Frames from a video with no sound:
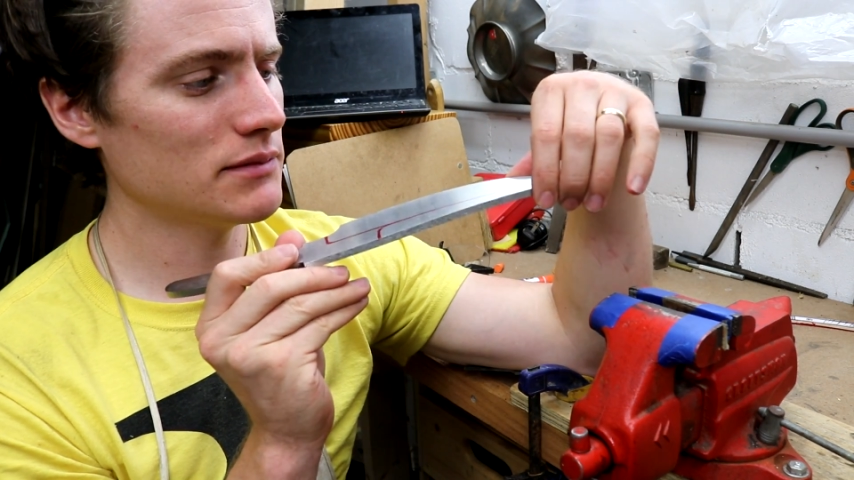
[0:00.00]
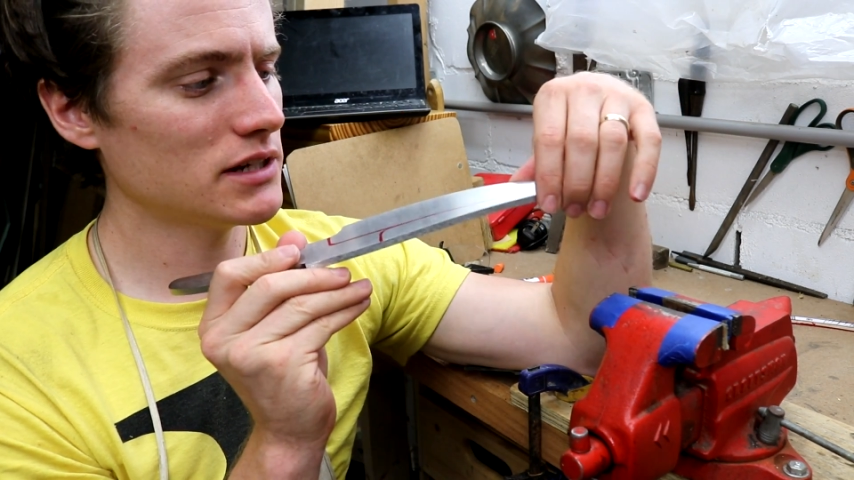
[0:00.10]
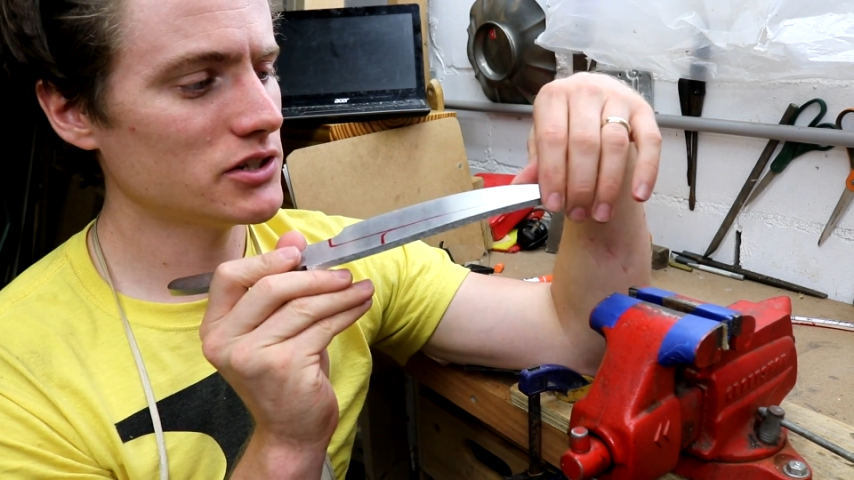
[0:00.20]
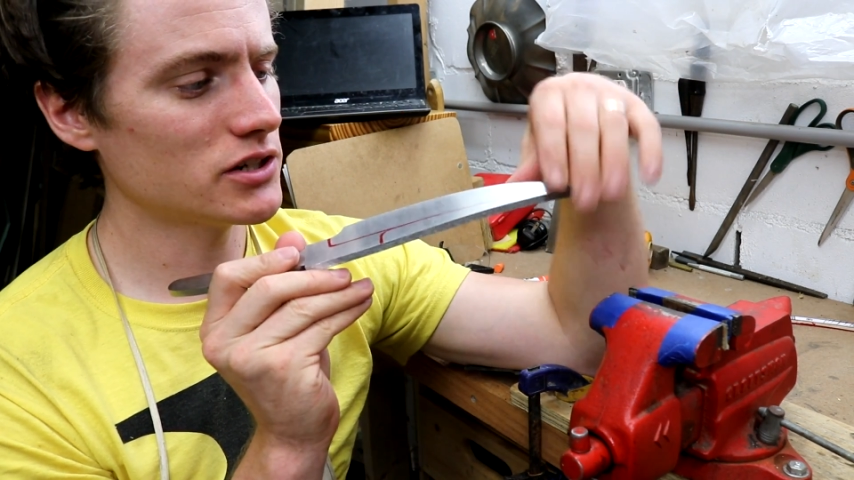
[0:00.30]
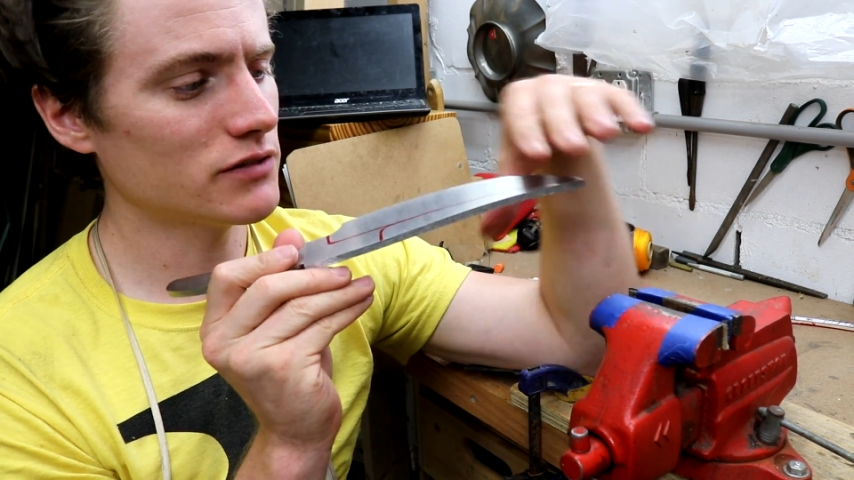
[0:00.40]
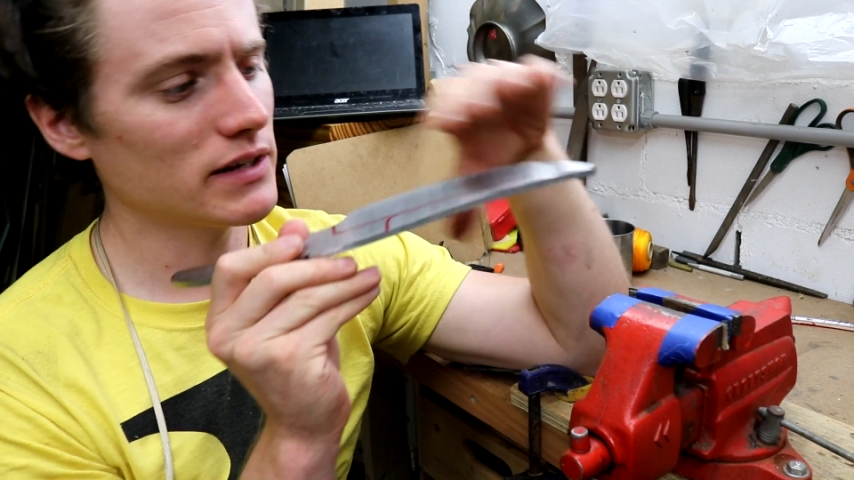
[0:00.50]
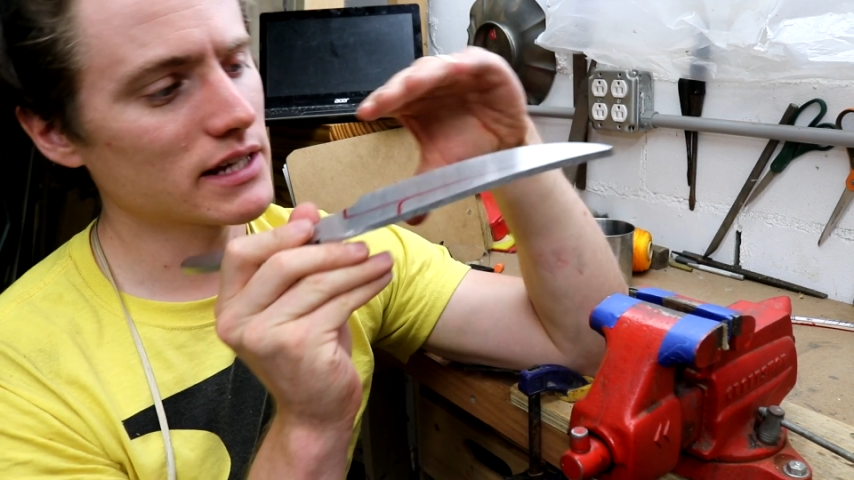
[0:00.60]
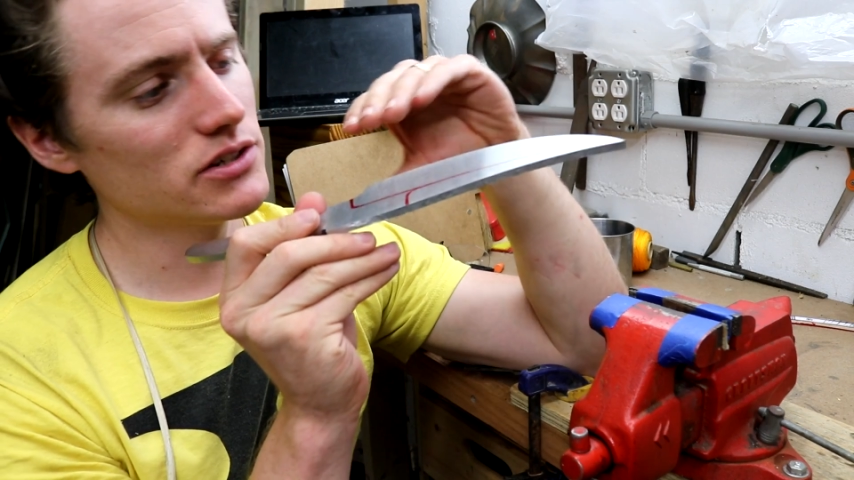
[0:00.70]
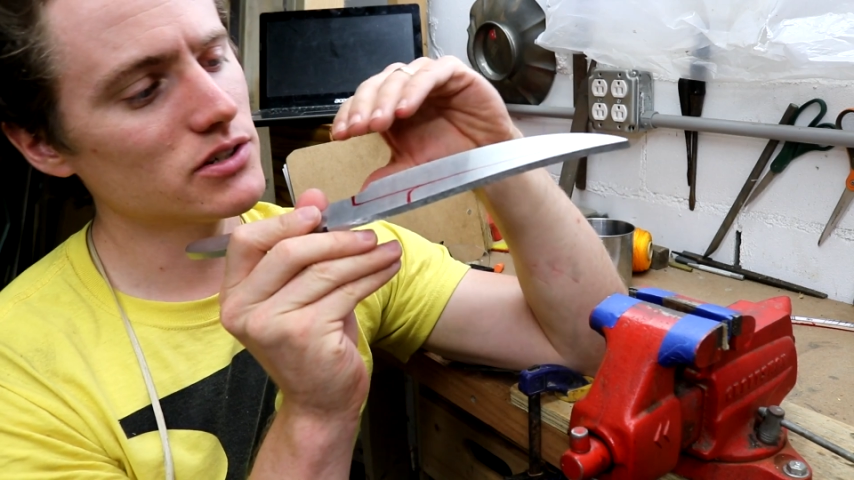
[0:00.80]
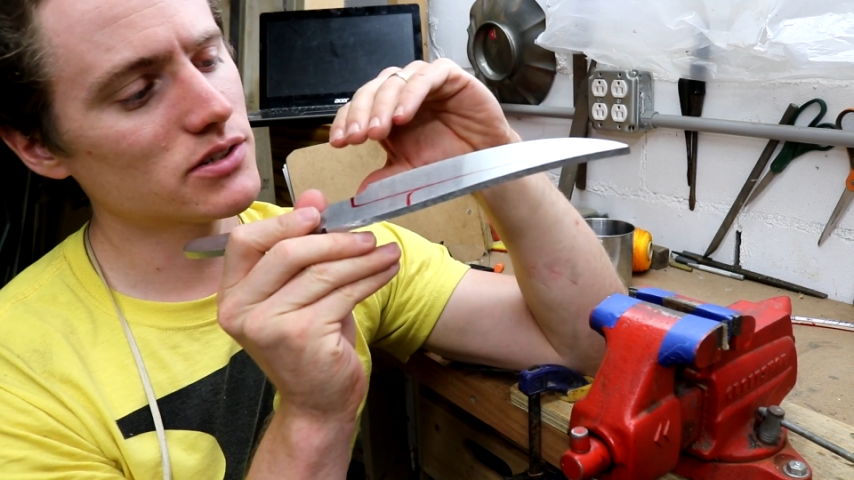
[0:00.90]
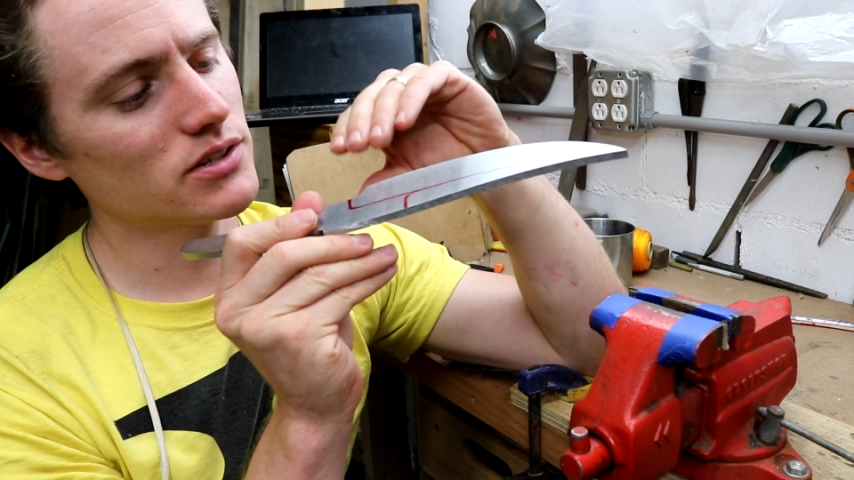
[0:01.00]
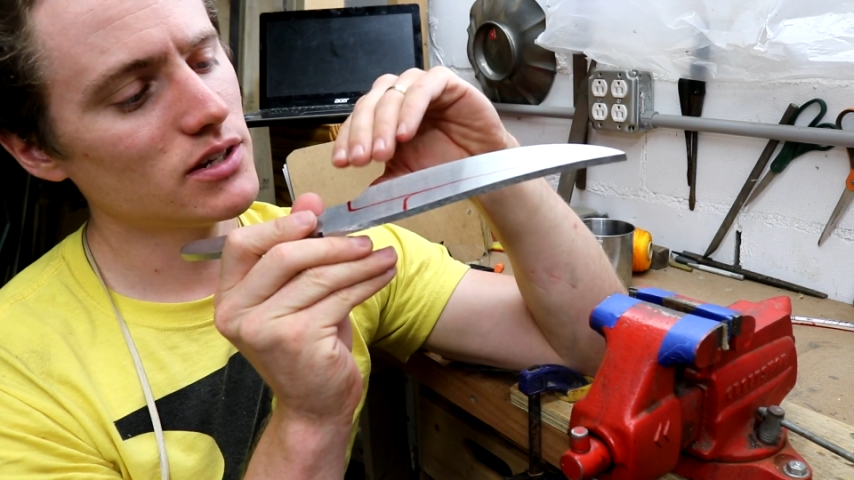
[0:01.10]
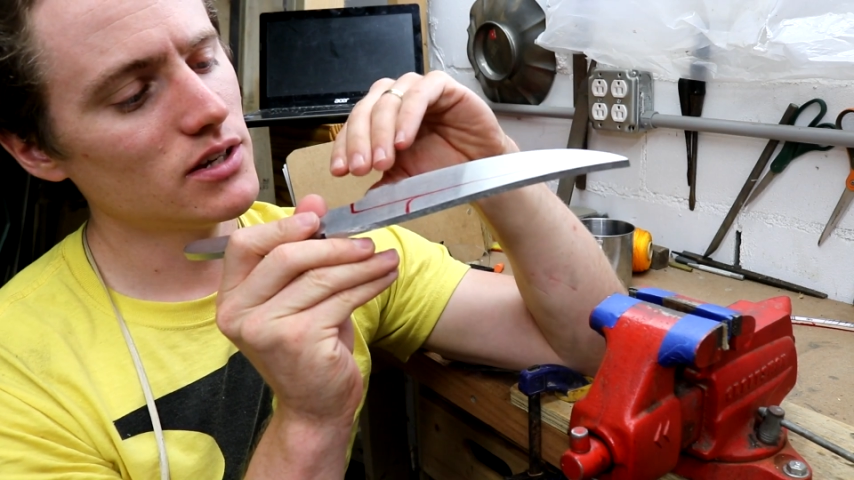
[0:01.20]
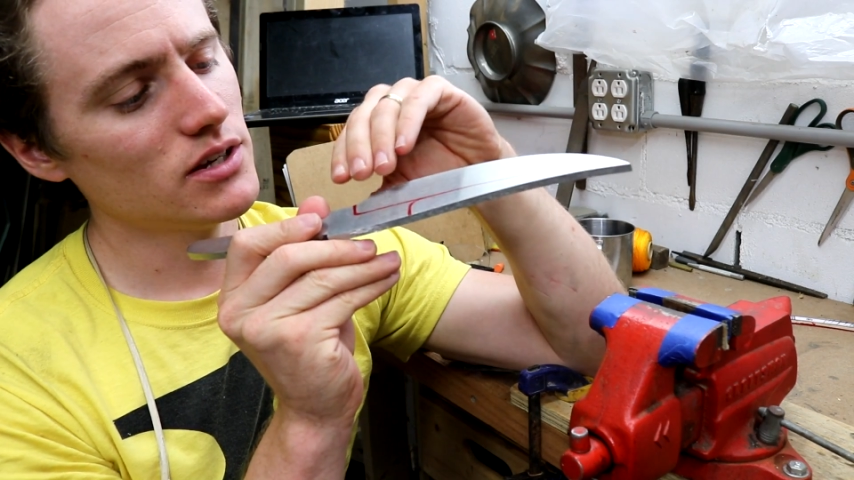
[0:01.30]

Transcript: I'm not sure if I can just